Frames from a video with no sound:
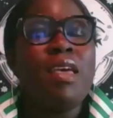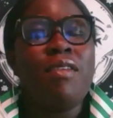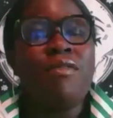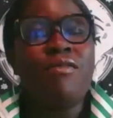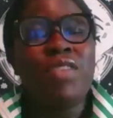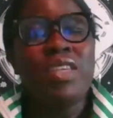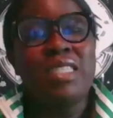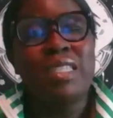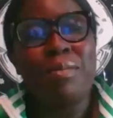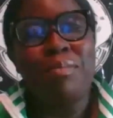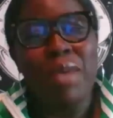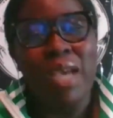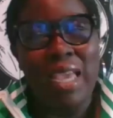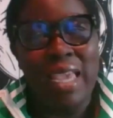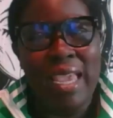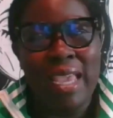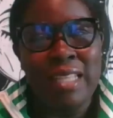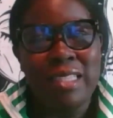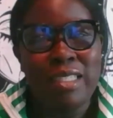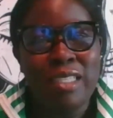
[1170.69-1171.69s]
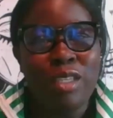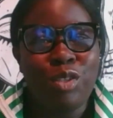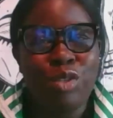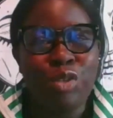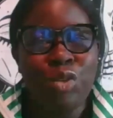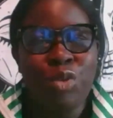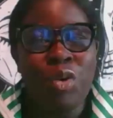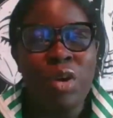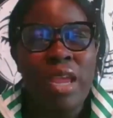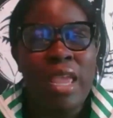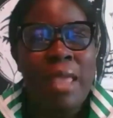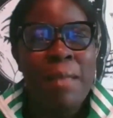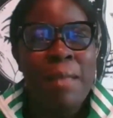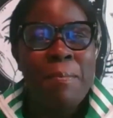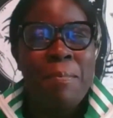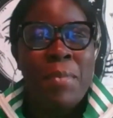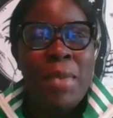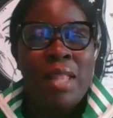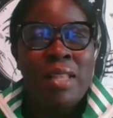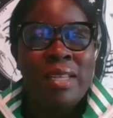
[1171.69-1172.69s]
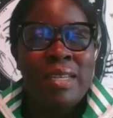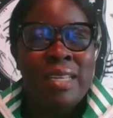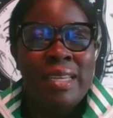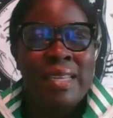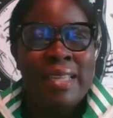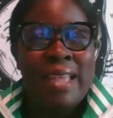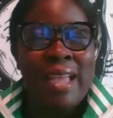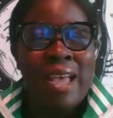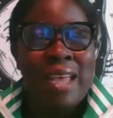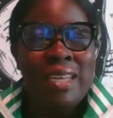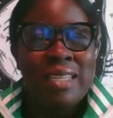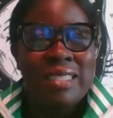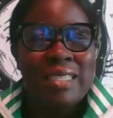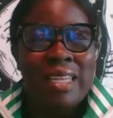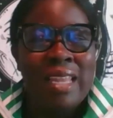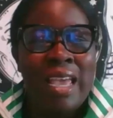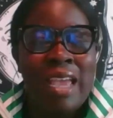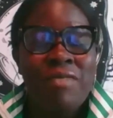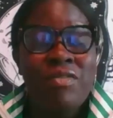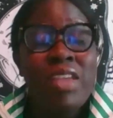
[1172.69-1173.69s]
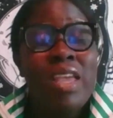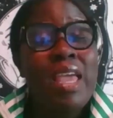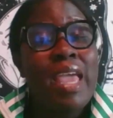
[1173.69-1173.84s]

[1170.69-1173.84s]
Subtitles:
visit my Etsy store at Melanin Goddess Life.